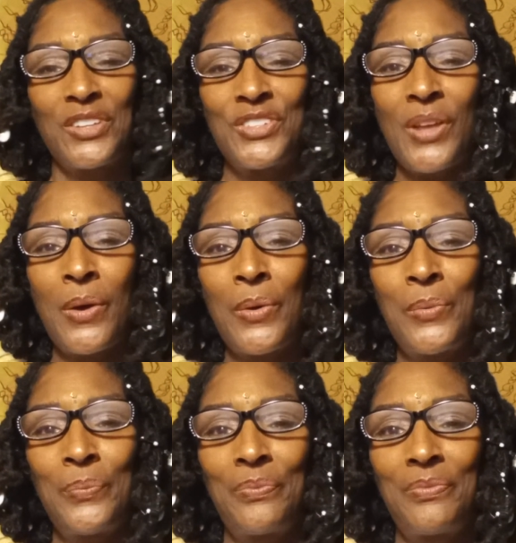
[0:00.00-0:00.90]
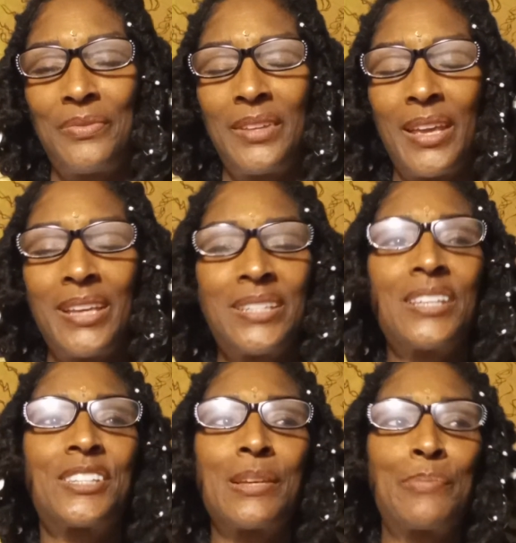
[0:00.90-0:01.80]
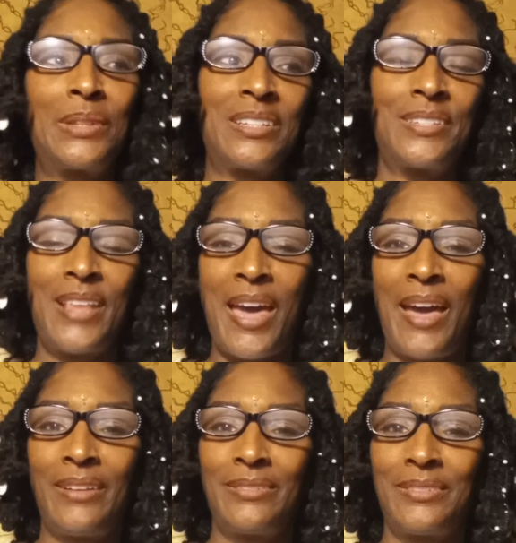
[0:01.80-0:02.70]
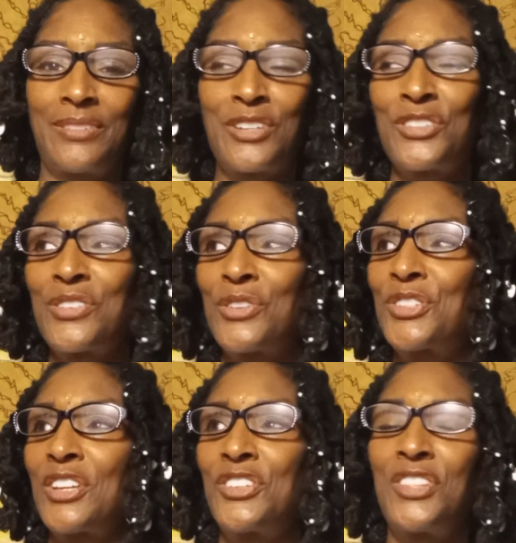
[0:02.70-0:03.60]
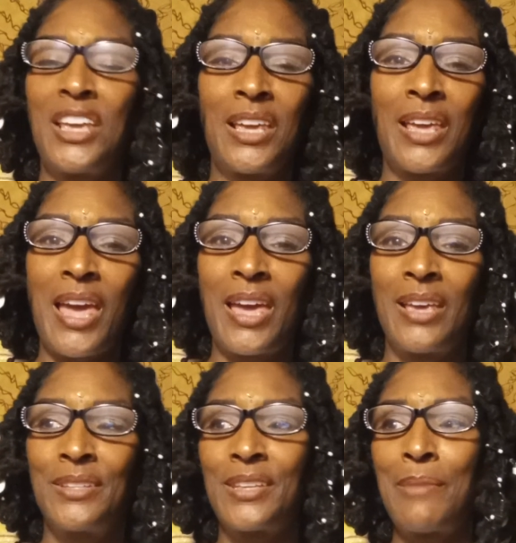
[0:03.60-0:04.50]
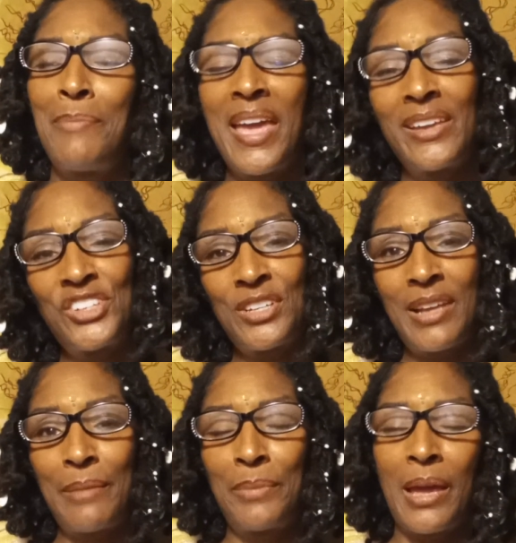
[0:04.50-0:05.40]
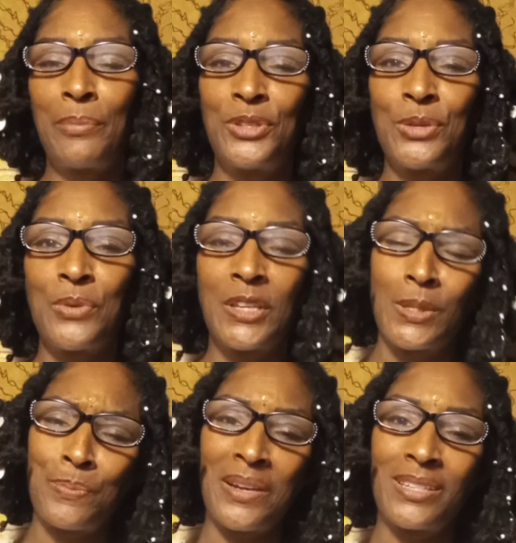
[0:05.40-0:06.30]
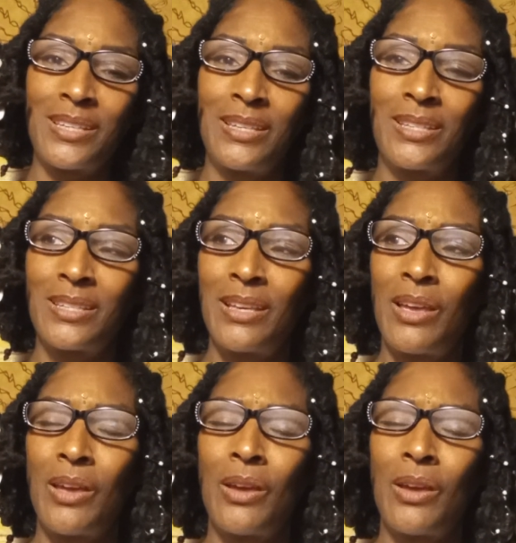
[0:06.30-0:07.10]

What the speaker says: So it's as simple as that. There's no such thing as a man should not be able to express his